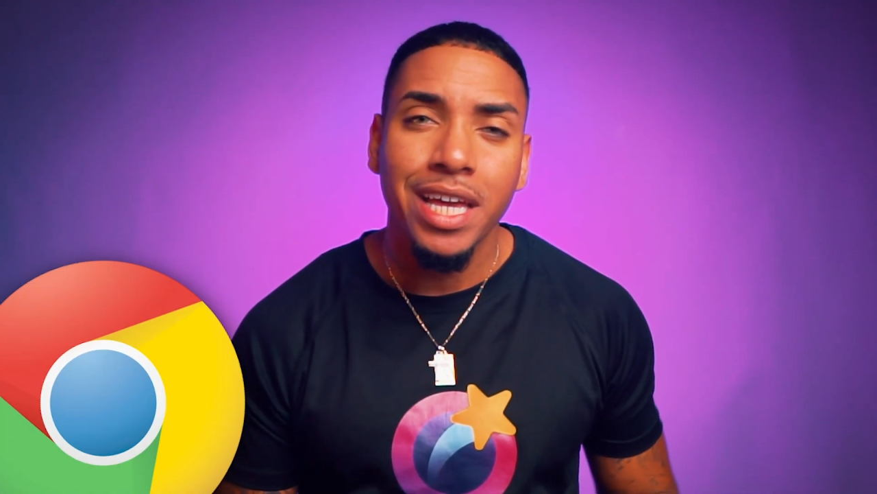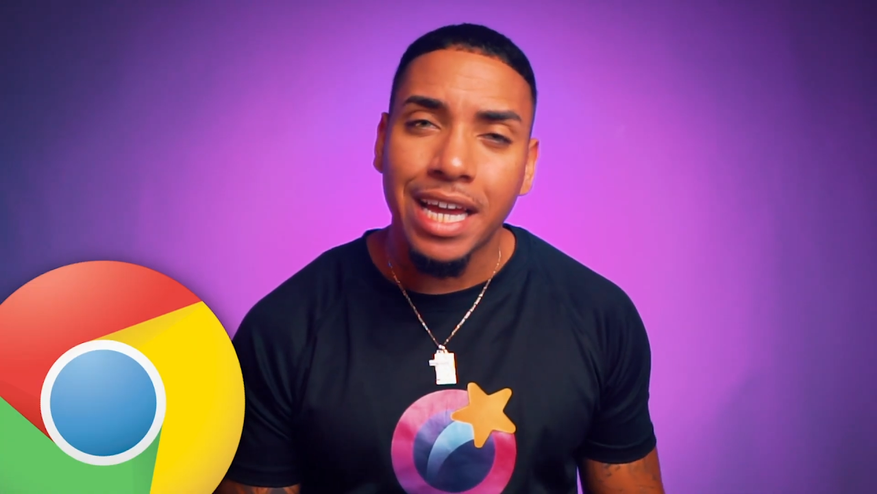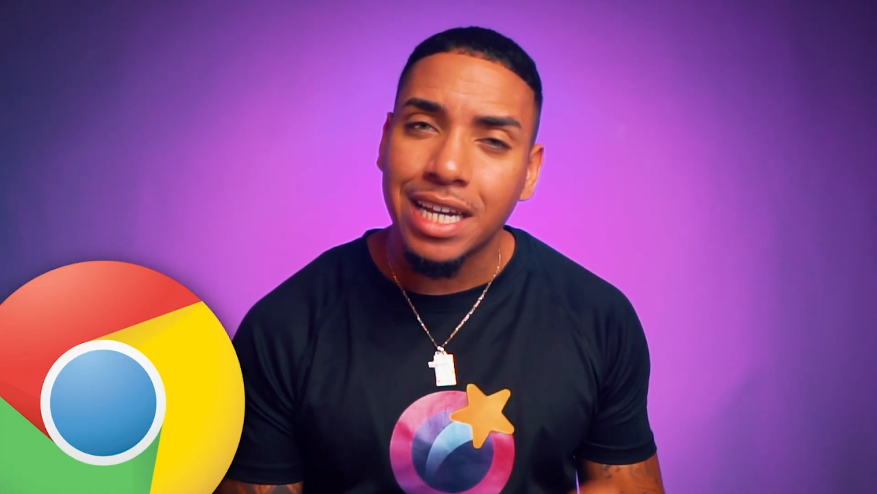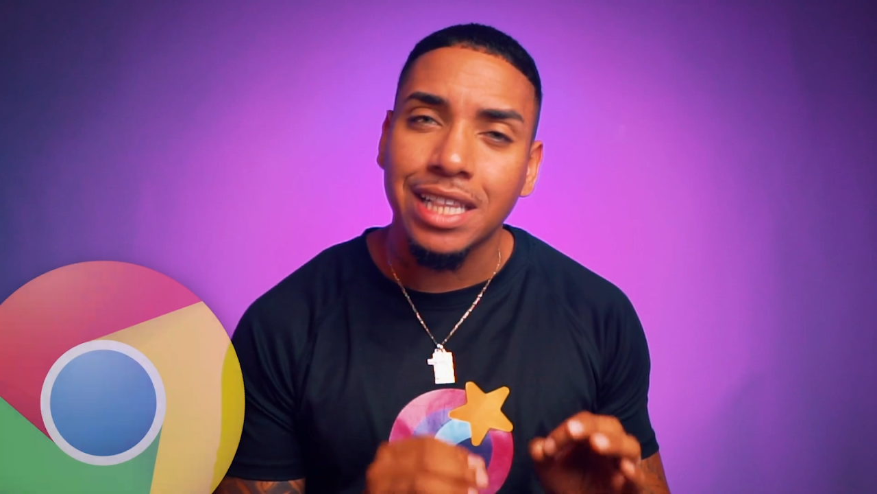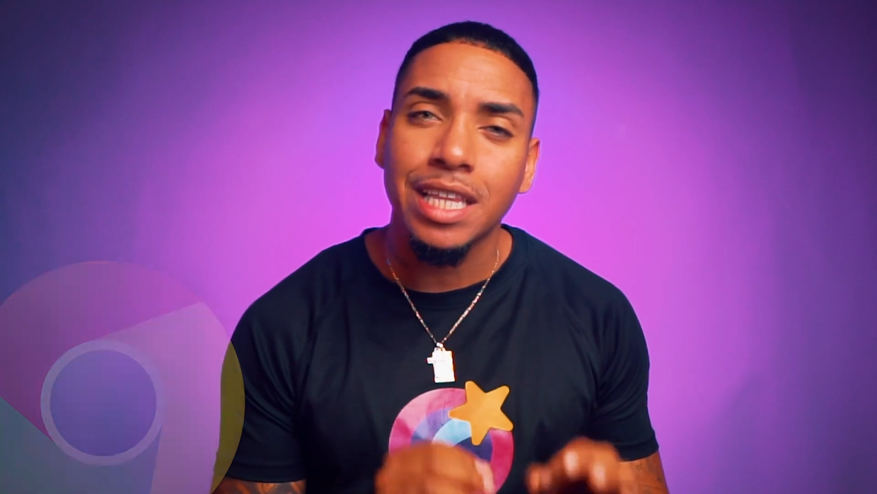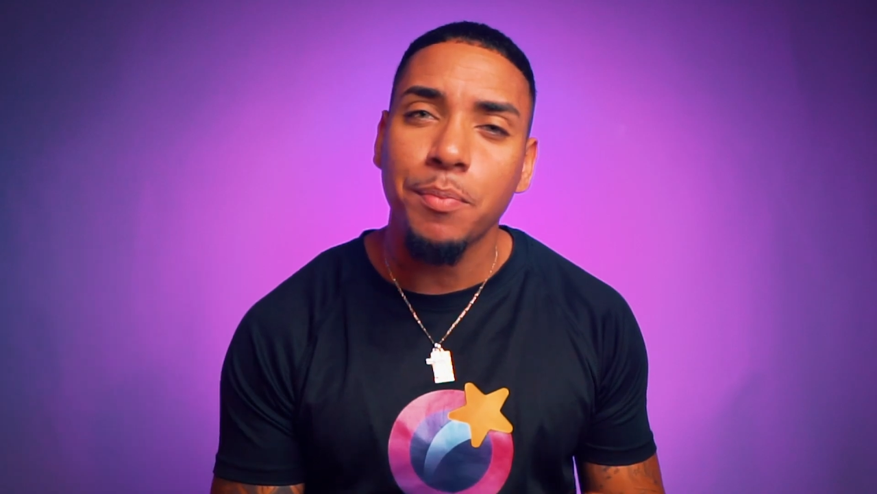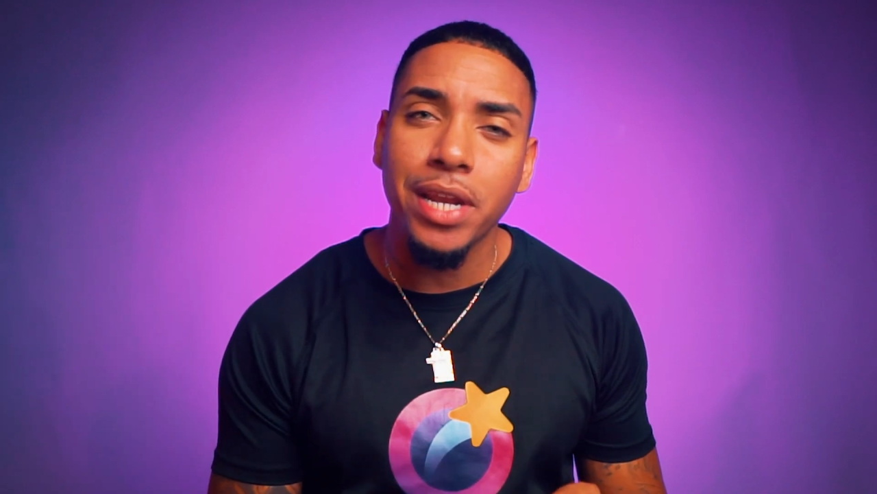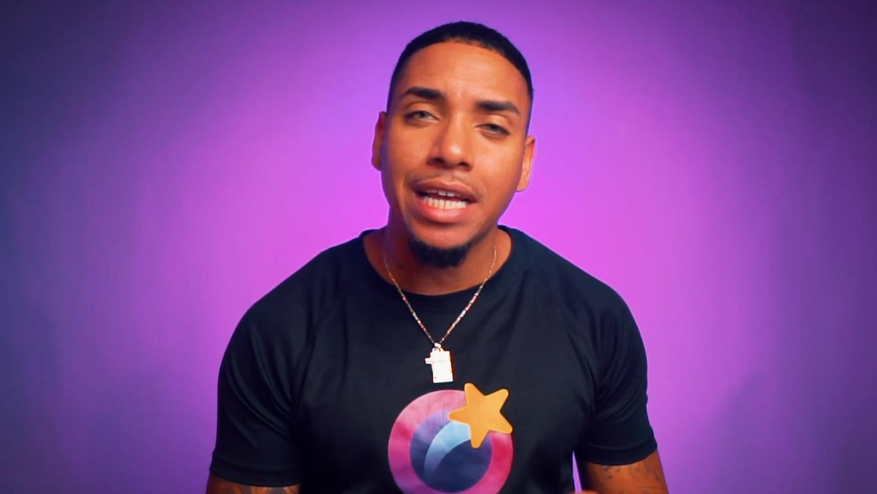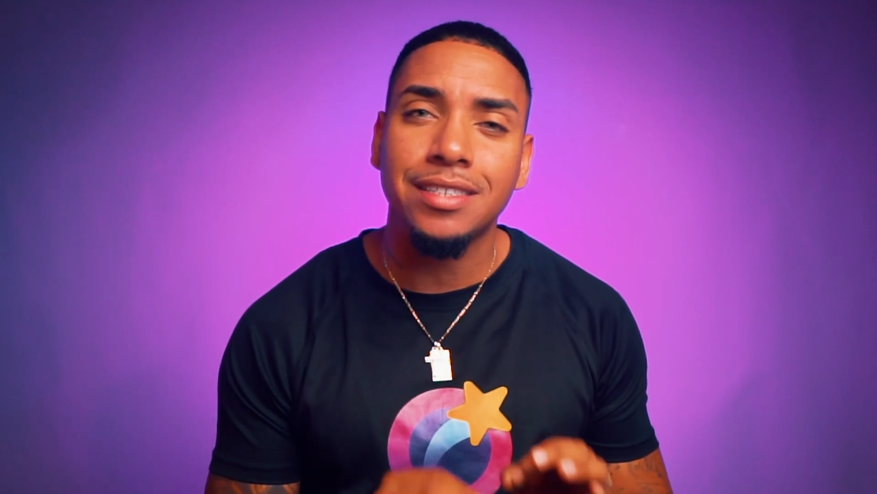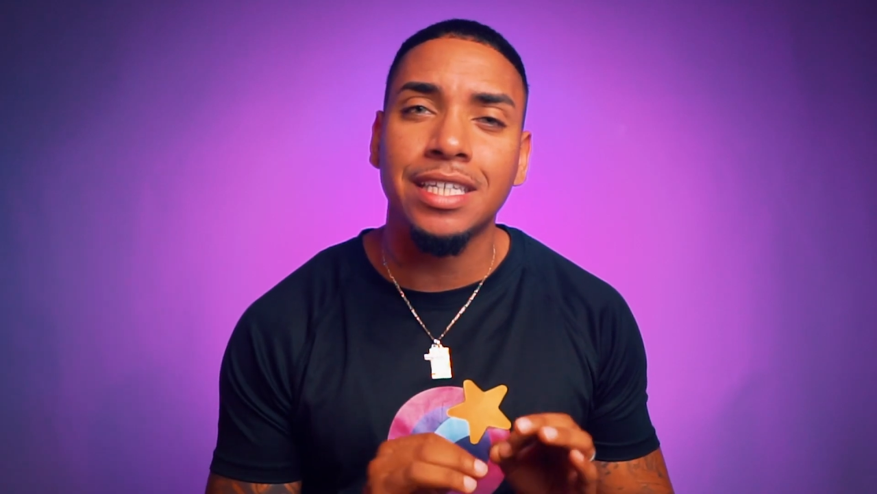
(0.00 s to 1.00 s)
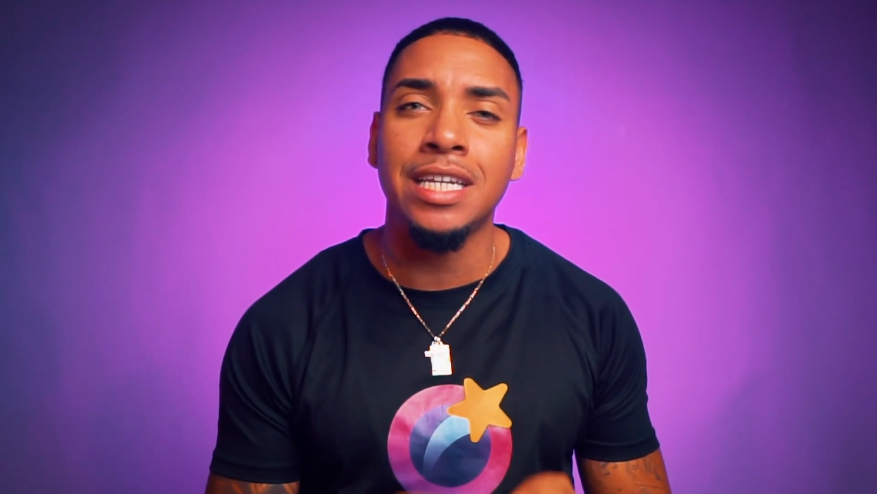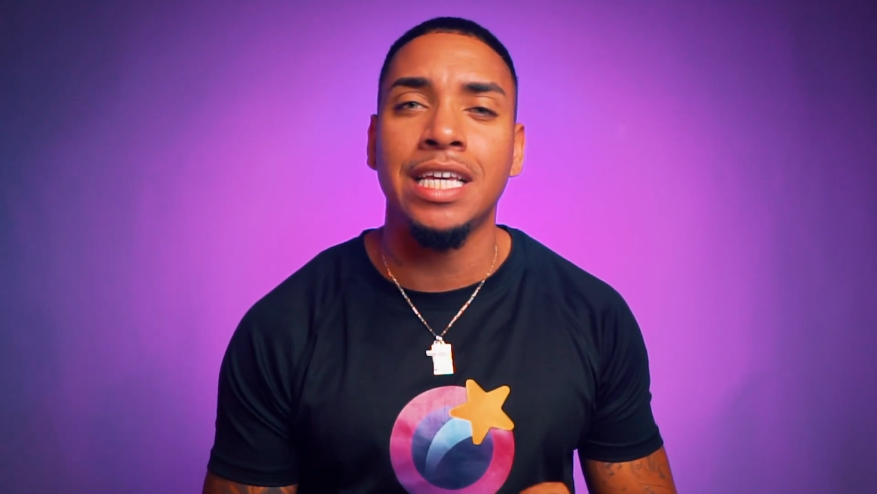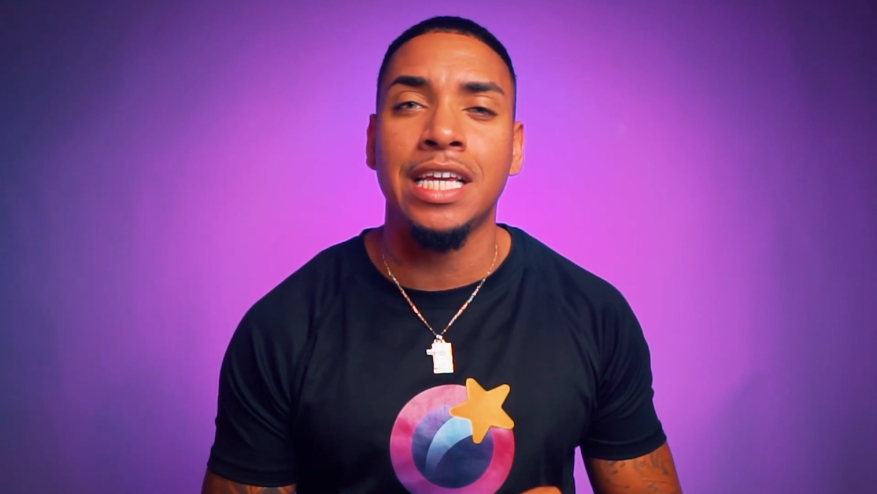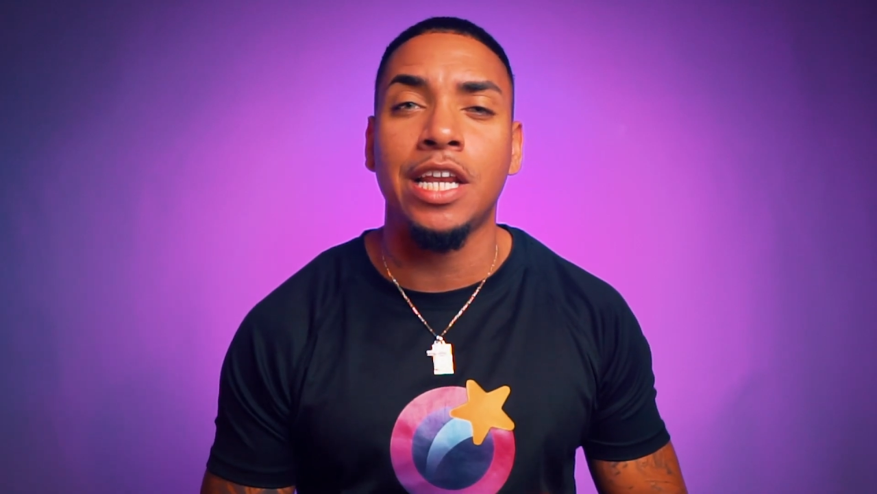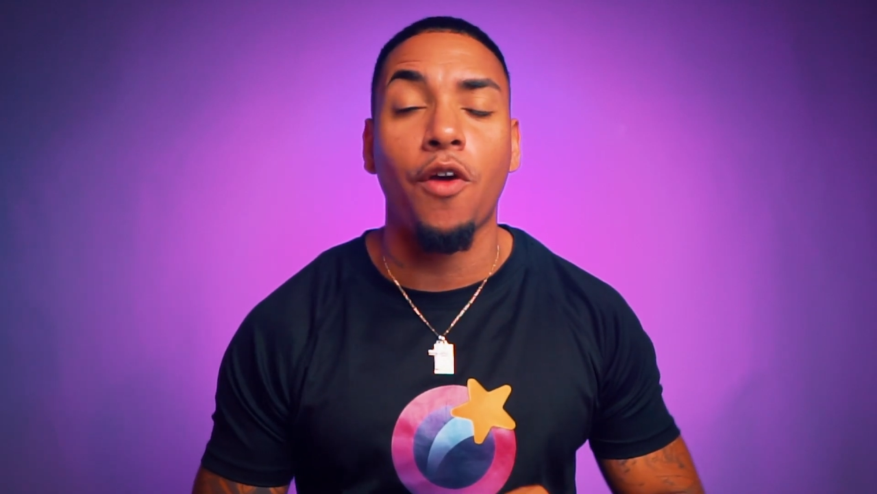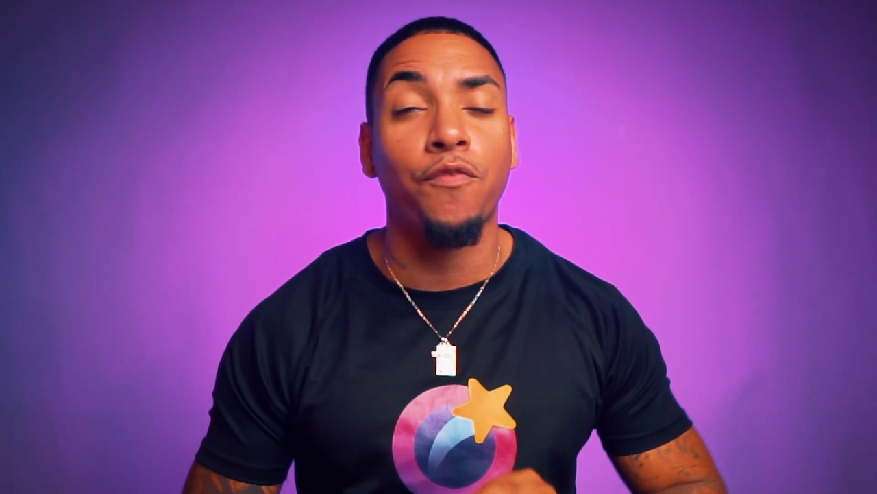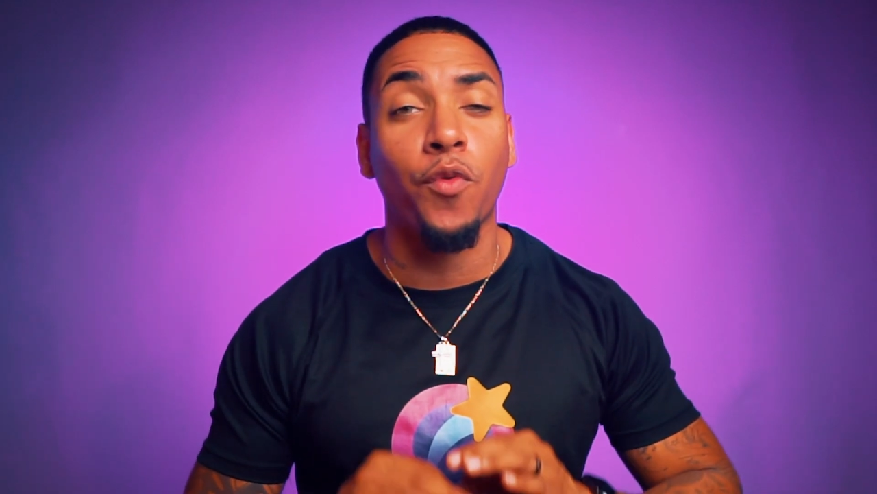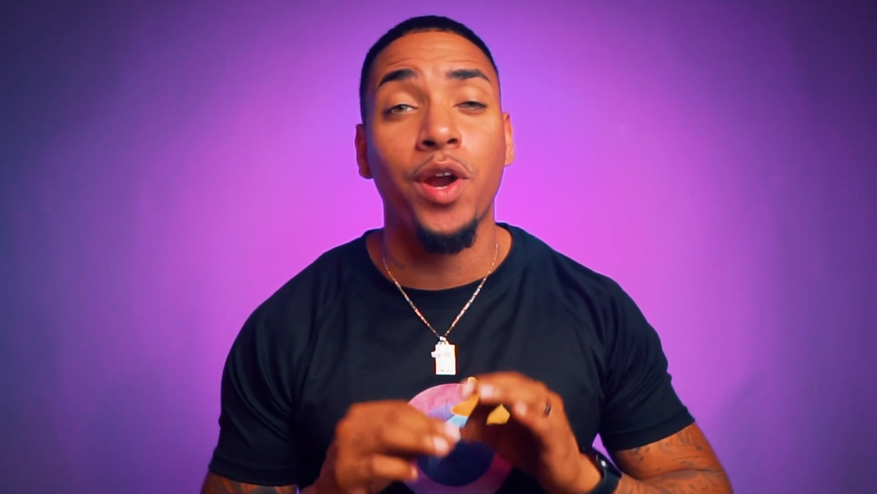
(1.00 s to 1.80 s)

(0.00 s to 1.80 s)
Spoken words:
It eliminates the need for